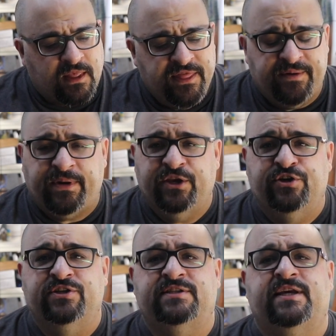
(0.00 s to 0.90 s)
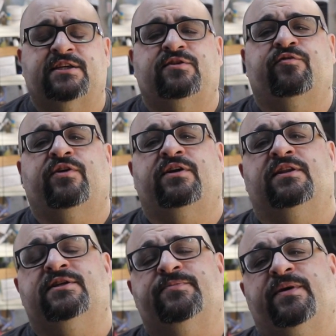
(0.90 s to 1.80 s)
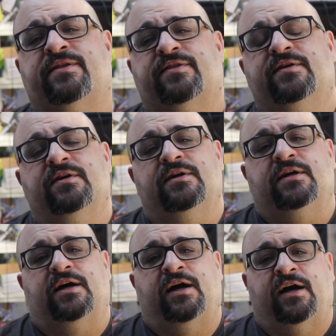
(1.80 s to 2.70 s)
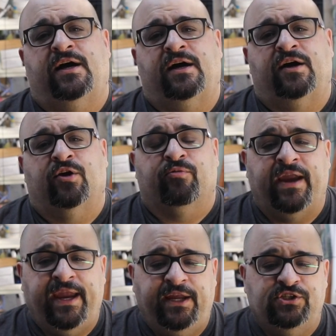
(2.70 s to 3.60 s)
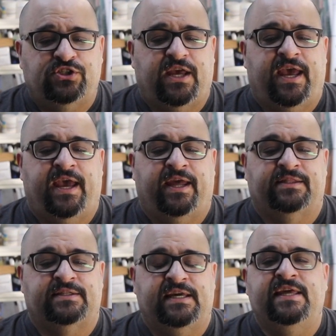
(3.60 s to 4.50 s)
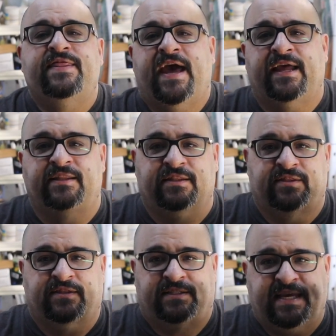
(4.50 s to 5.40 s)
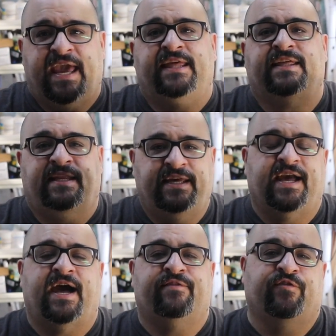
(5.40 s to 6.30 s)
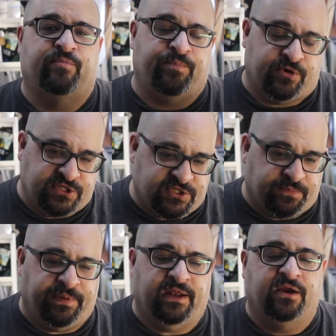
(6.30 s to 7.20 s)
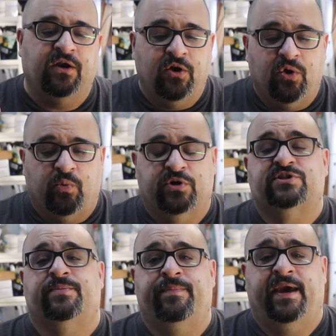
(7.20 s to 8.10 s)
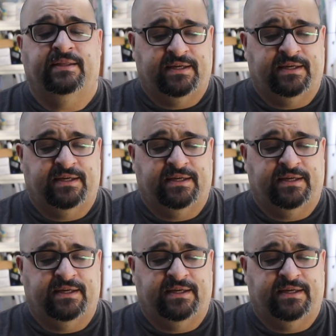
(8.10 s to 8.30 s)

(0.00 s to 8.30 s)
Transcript: that my good, sexy friend Elizabeth uh, arranged, and in that, the tank that he got for participating were some meds.